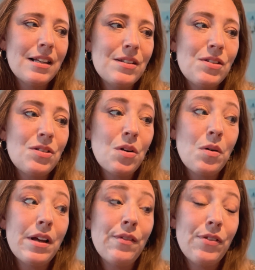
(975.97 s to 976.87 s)
So
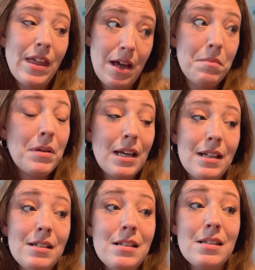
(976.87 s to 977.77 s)
if that
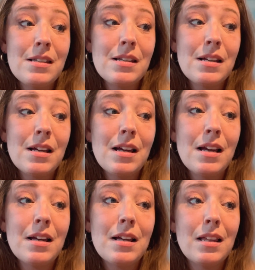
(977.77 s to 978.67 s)
means
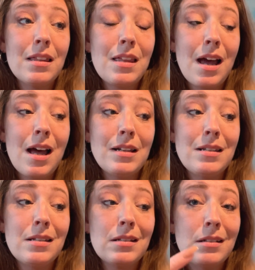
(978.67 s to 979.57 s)

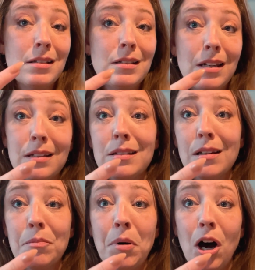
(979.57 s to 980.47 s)
that a nail's
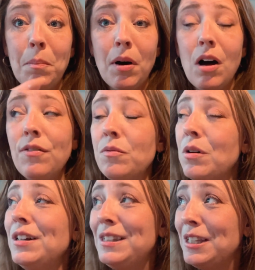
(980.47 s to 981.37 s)
gonna pop off
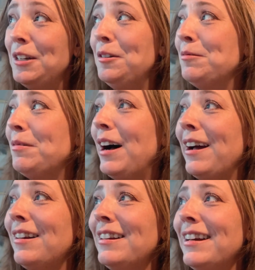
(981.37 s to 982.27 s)
once in a
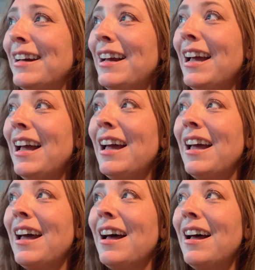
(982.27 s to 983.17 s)
while,
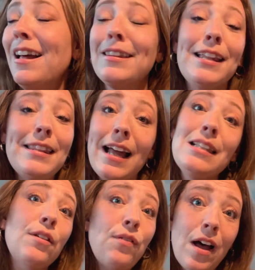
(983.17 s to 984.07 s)
then
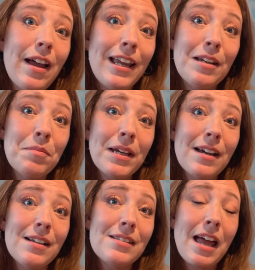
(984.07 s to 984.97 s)
that's fine,
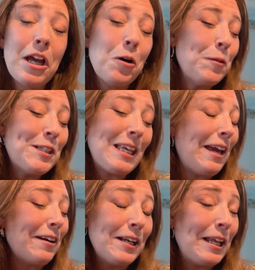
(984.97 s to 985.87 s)
because I always
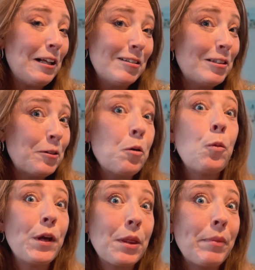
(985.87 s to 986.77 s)
carry nail glue
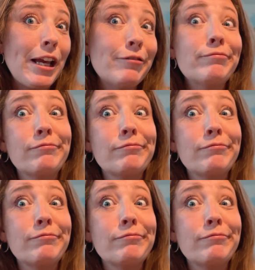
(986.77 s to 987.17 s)
with me.